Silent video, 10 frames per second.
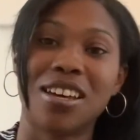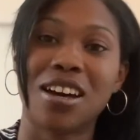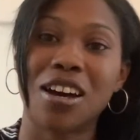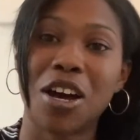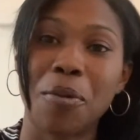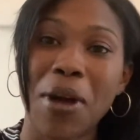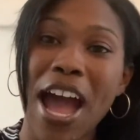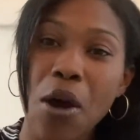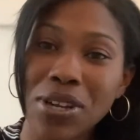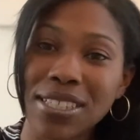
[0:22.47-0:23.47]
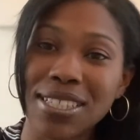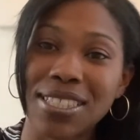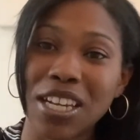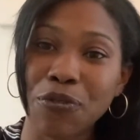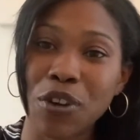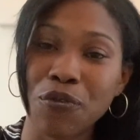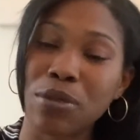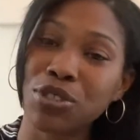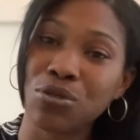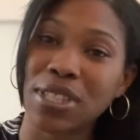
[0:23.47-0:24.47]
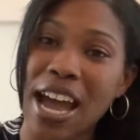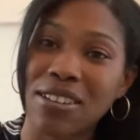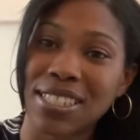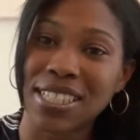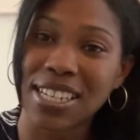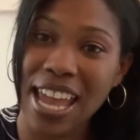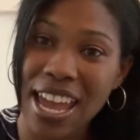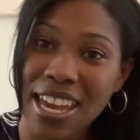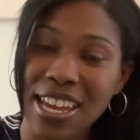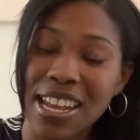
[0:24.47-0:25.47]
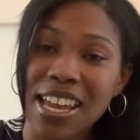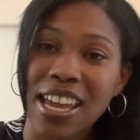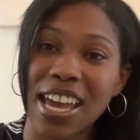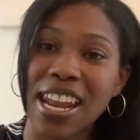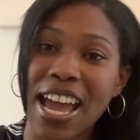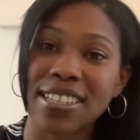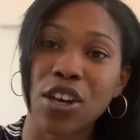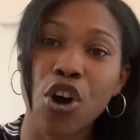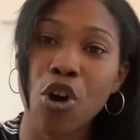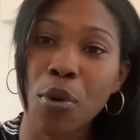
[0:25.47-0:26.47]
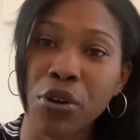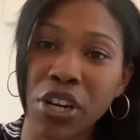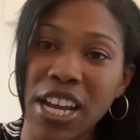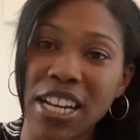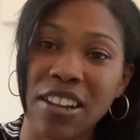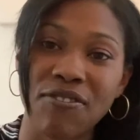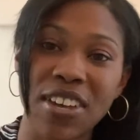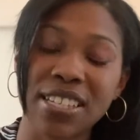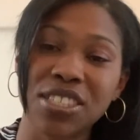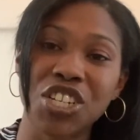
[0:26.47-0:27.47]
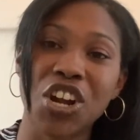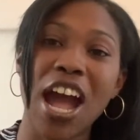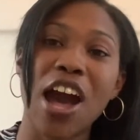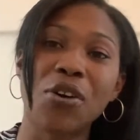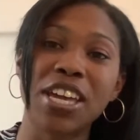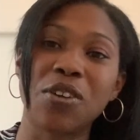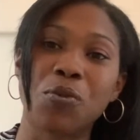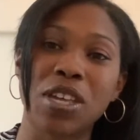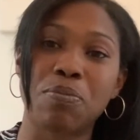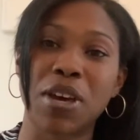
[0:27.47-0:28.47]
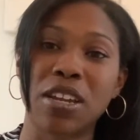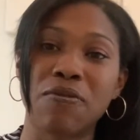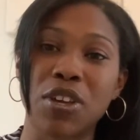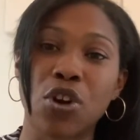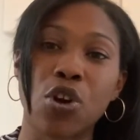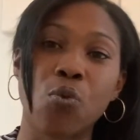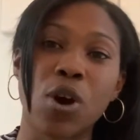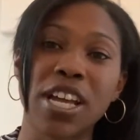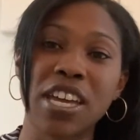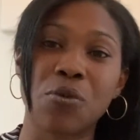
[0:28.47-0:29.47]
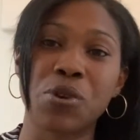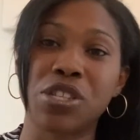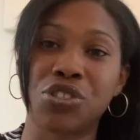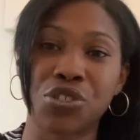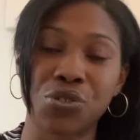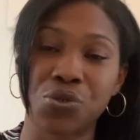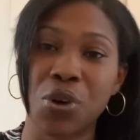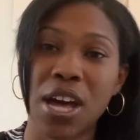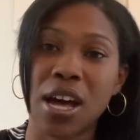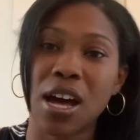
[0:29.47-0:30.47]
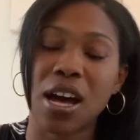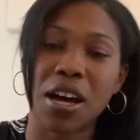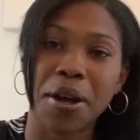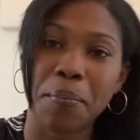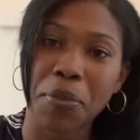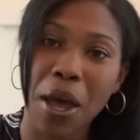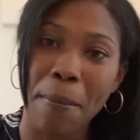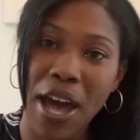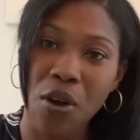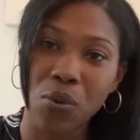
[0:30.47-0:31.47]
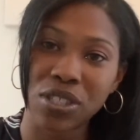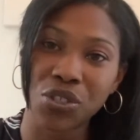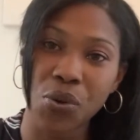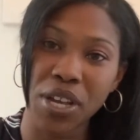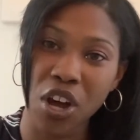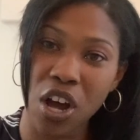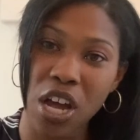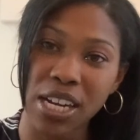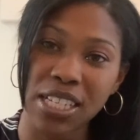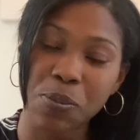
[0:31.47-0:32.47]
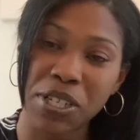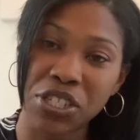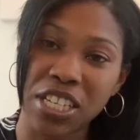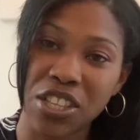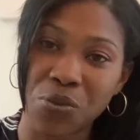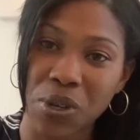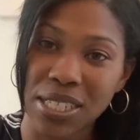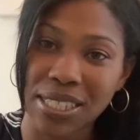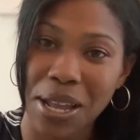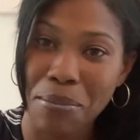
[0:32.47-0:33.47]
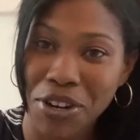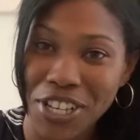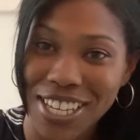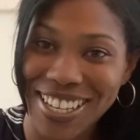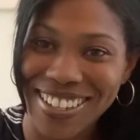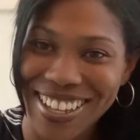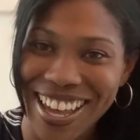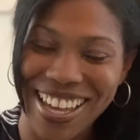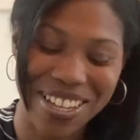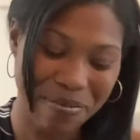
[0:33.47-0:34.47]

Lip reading: How is it different from 2008? And as a homeowner and an investor, how can we benefit, or what can we do about what's going on, especially in the real estate market? Okay.